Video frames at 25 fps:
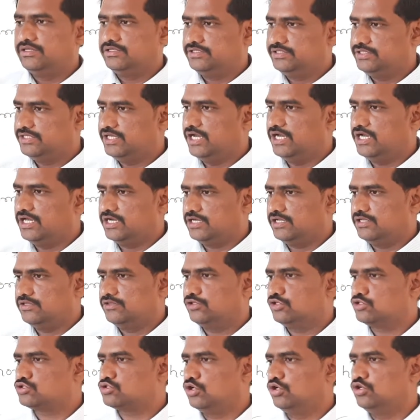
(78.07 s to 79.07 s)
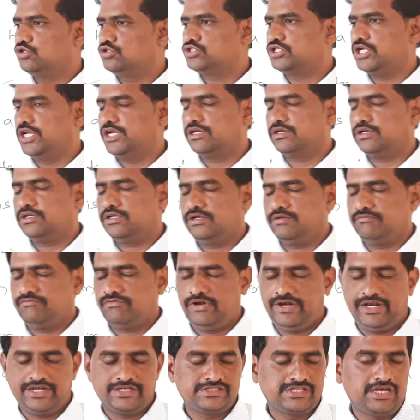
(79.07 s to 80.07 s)
here the solution,
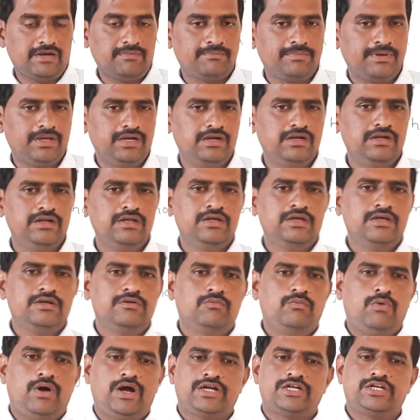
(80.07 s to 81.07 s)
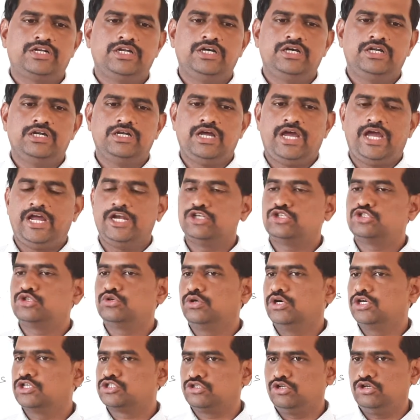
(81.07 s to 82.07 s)
for example, water and
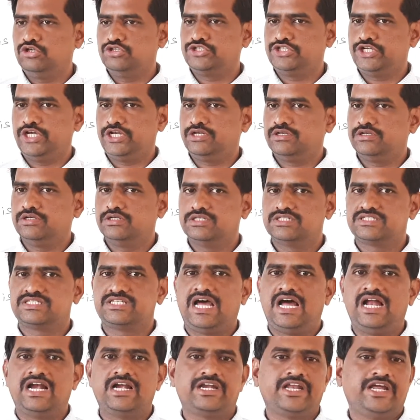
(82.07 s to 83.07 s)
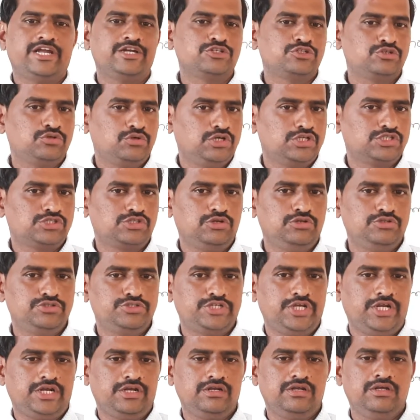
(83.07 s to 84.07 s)
sugar solution, salt and sugar
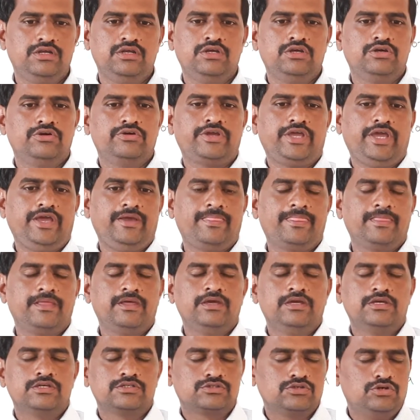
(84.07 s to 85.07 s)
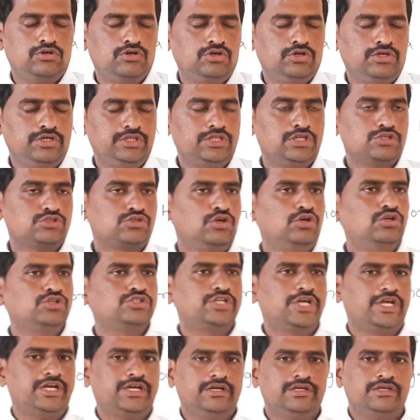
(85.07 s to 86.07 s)
solution. Okay, so in the
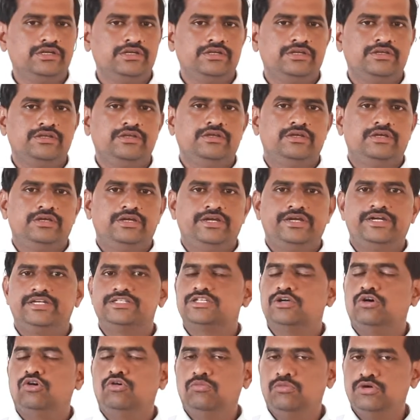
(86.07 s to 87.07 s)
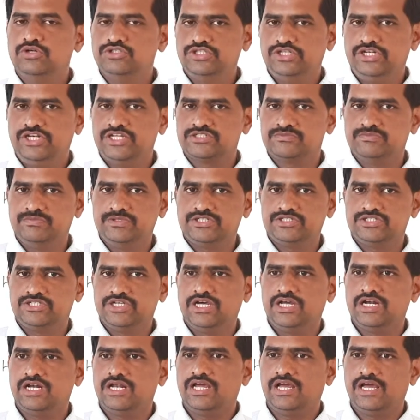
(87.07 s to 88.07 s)
solution it is a homogeneous
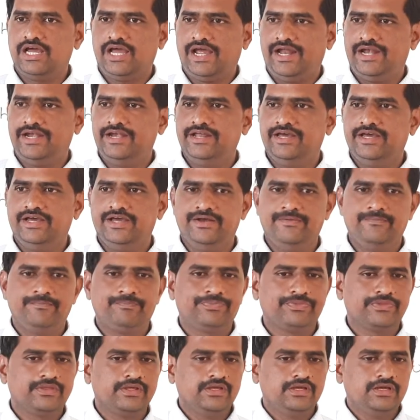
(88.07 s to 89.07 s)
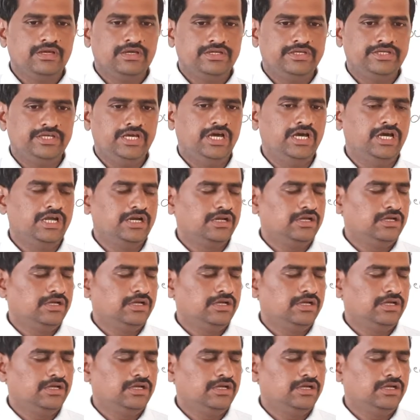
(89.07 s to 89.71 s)
mixture, and here